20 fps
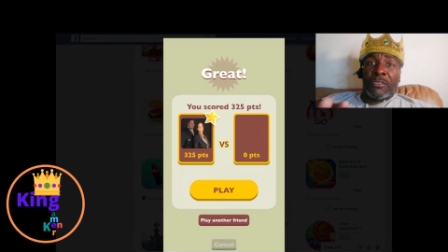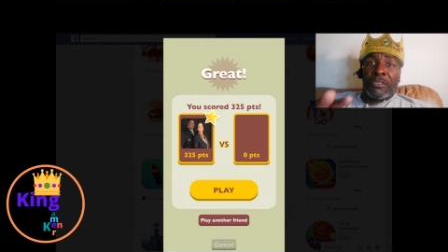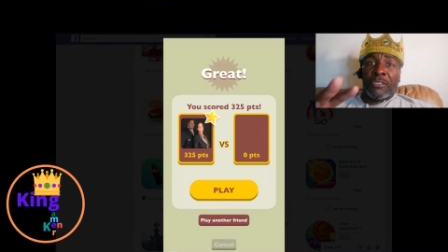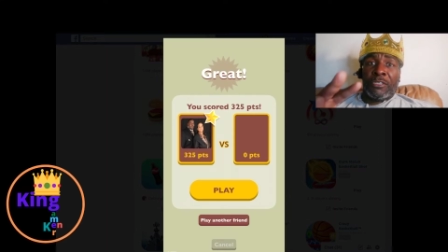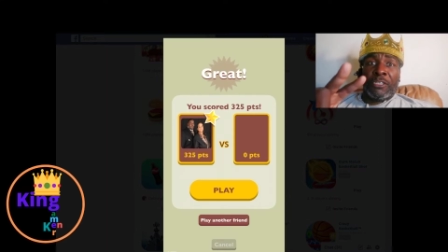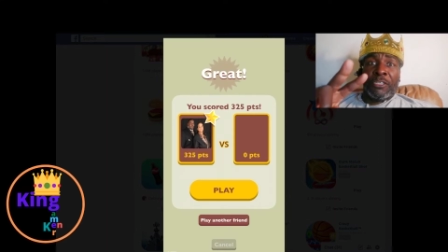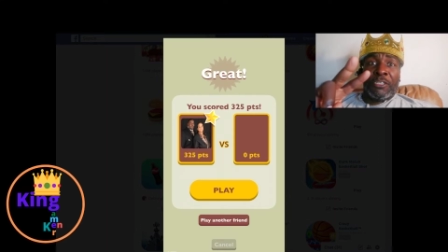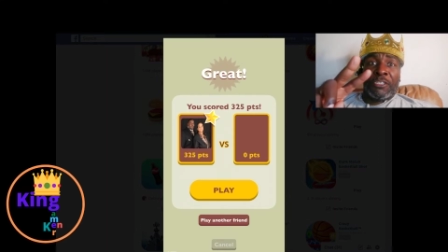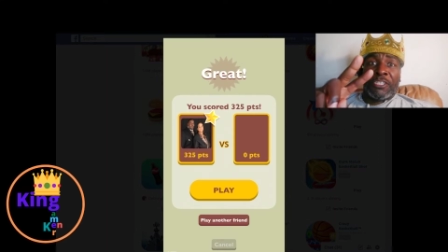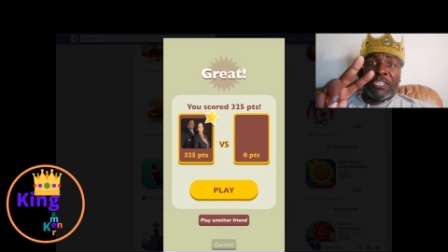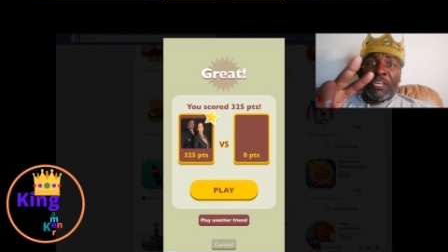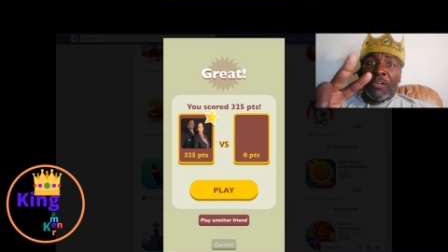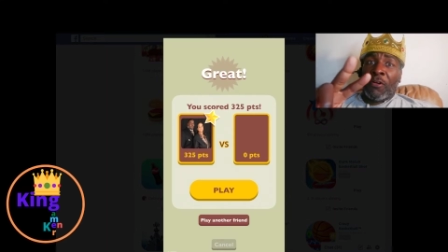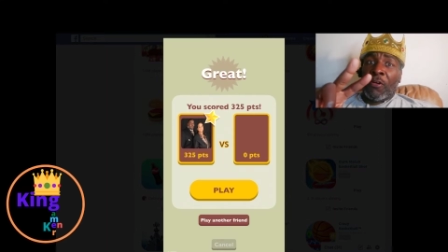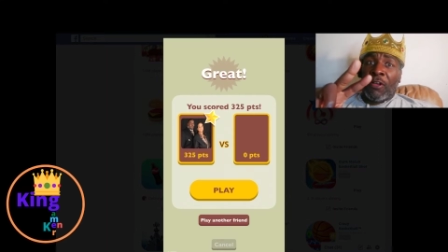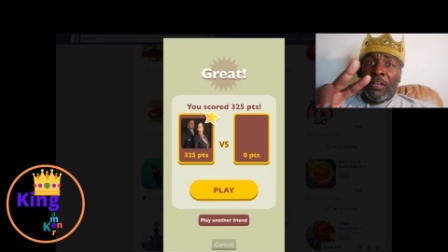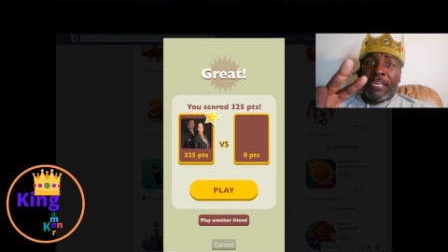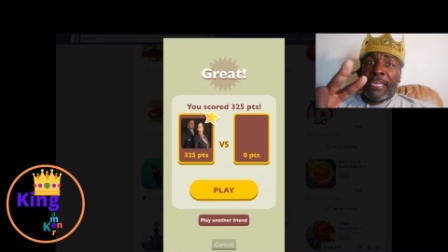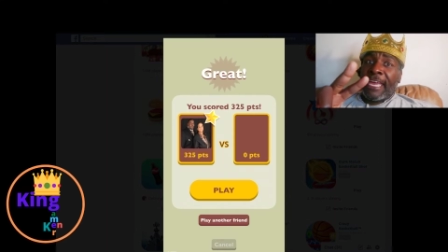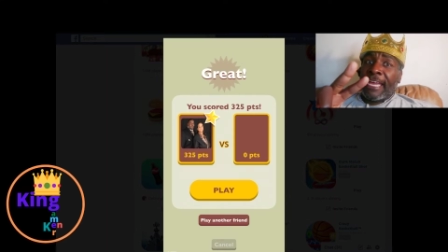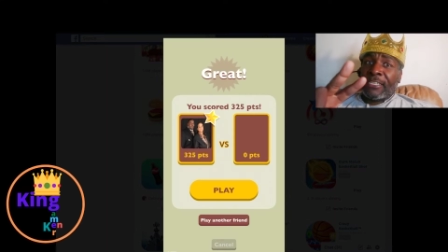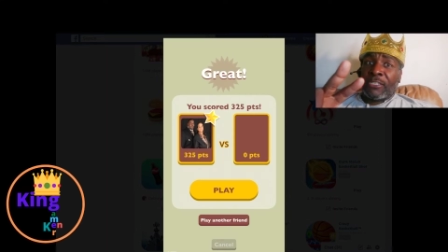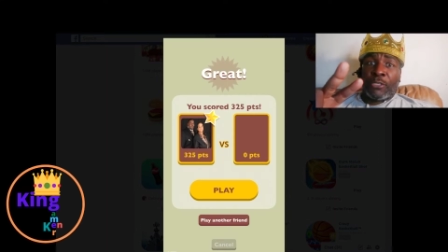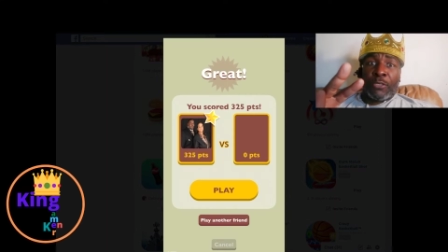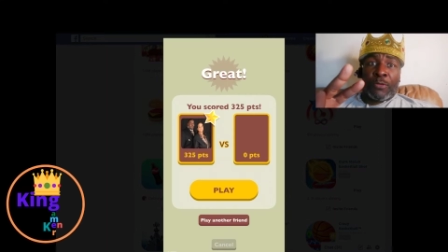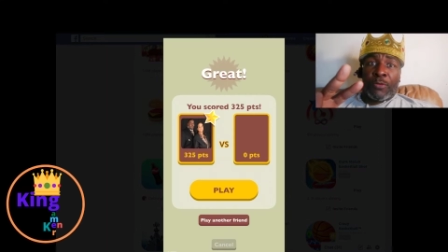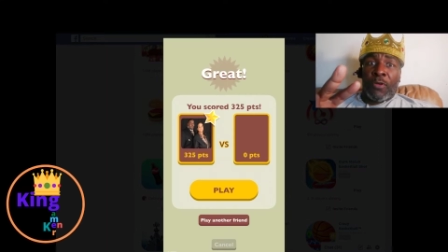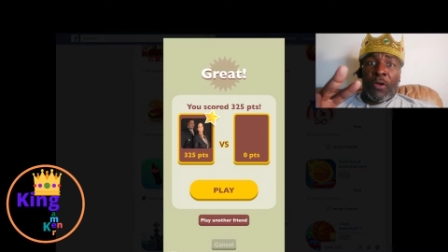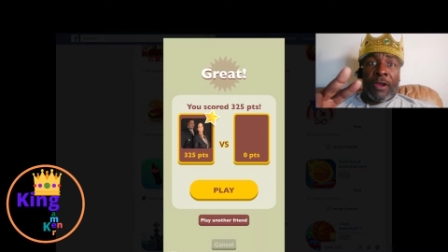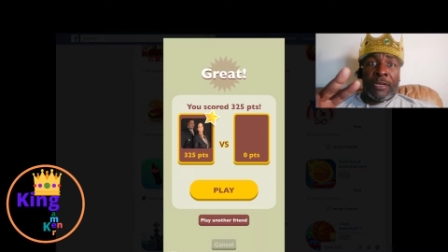you still only got
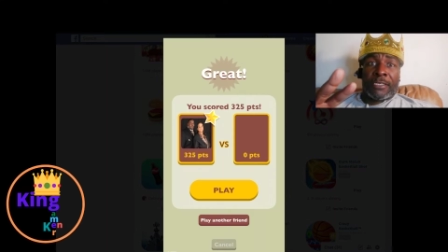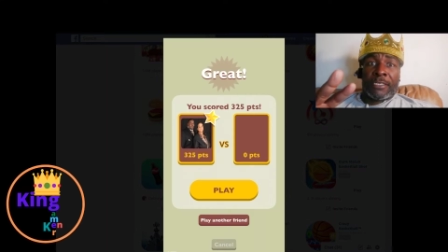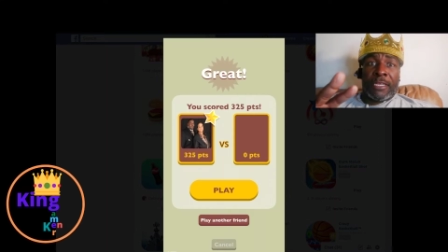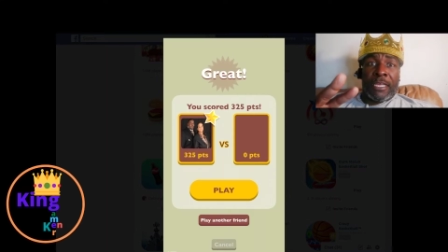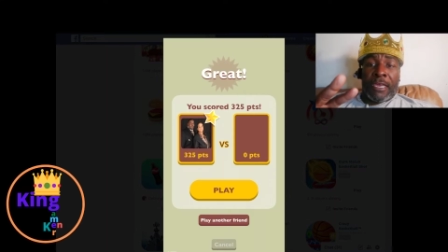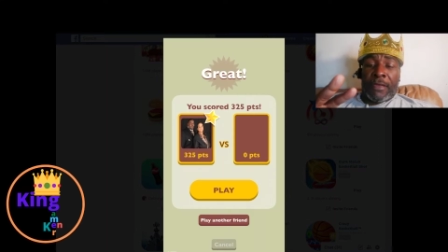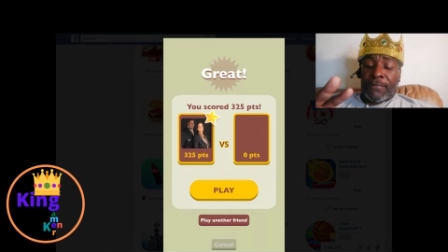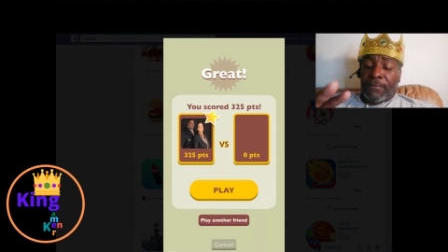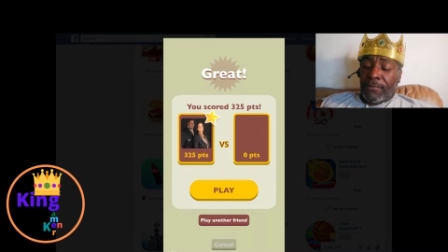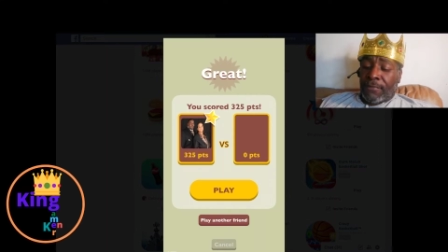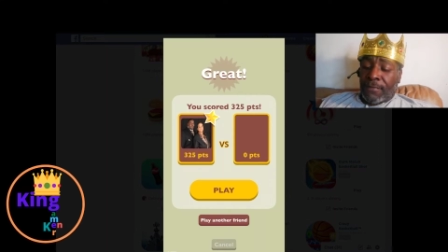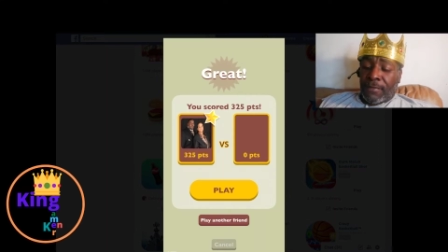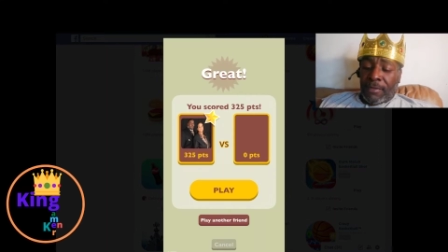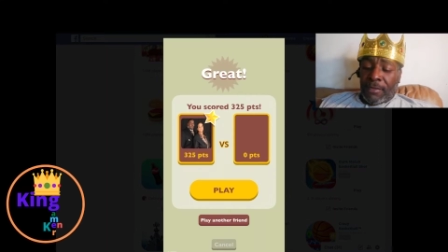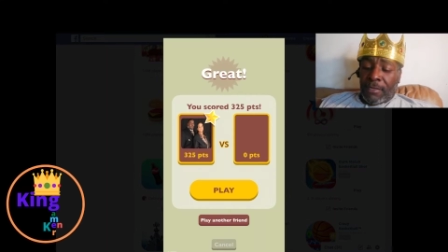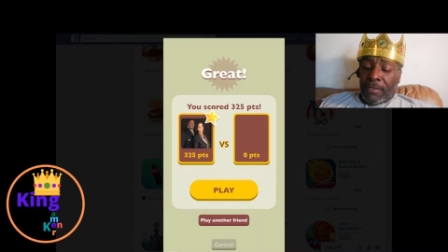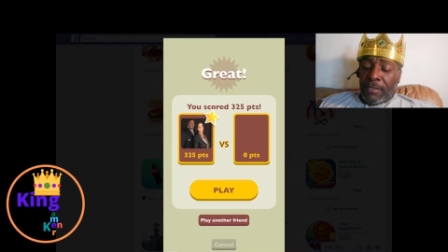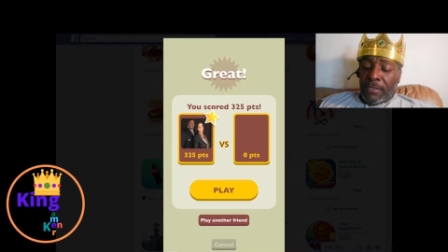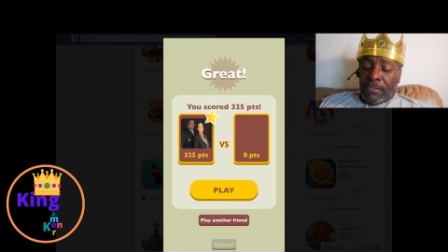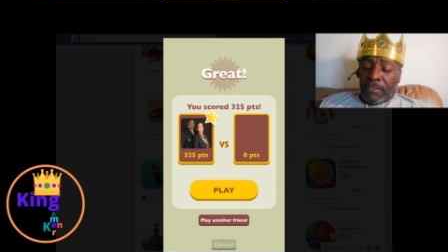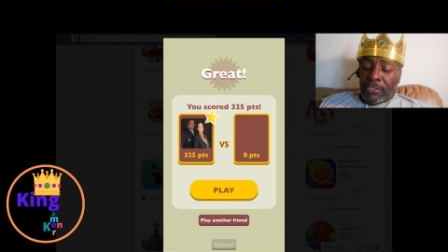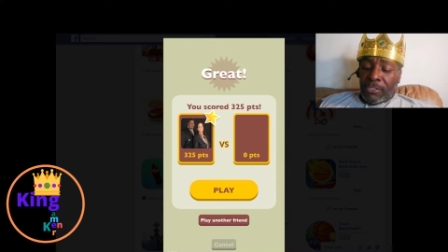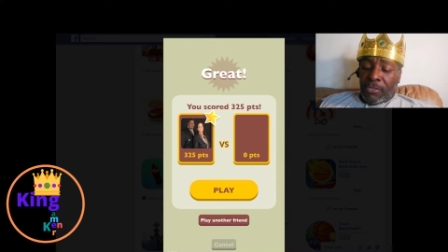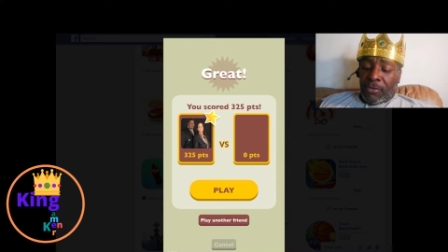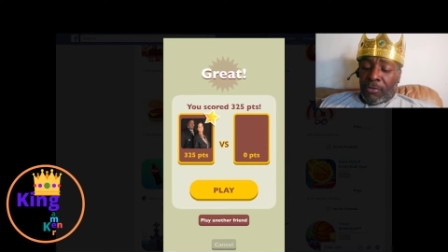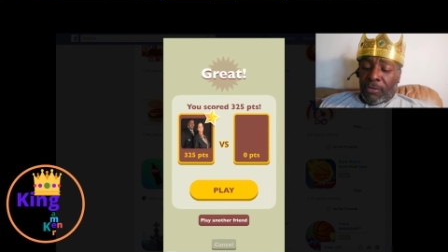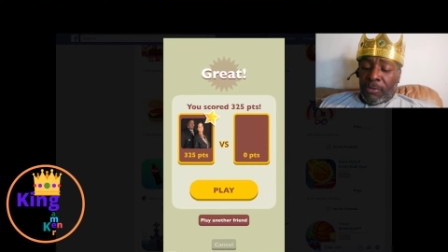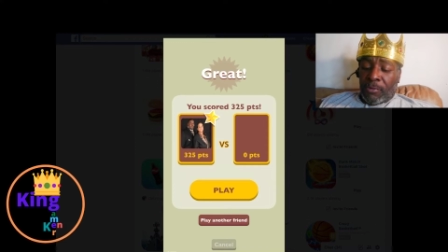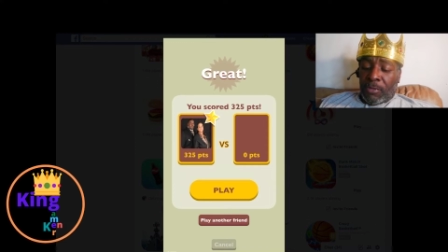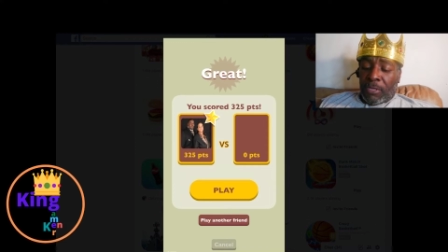2 darts left.
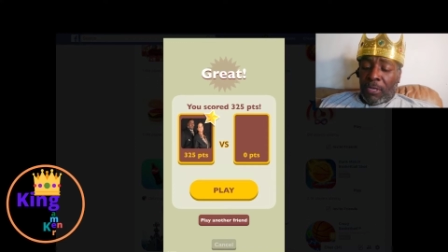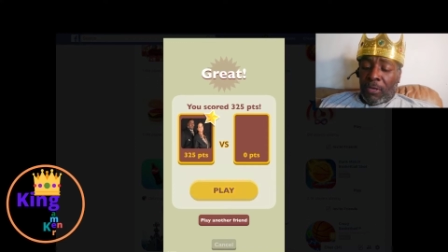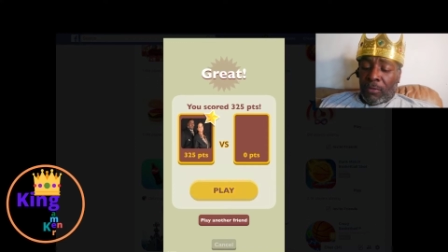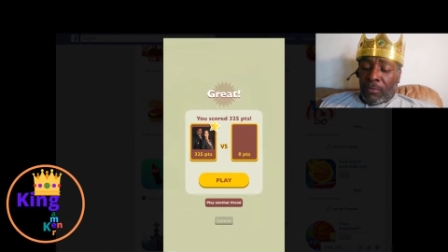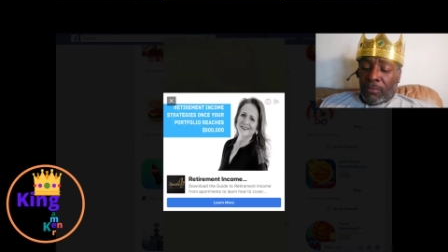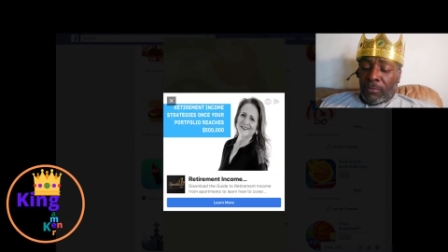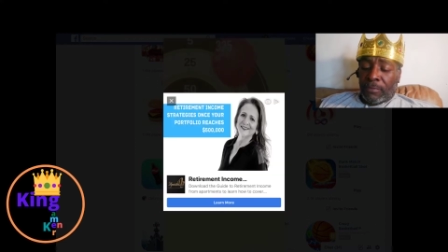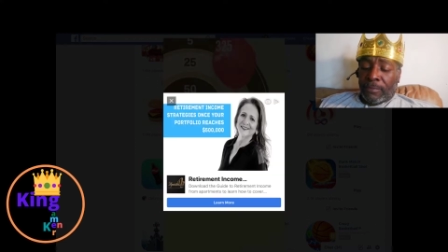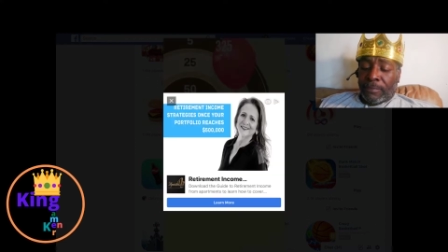So here we go.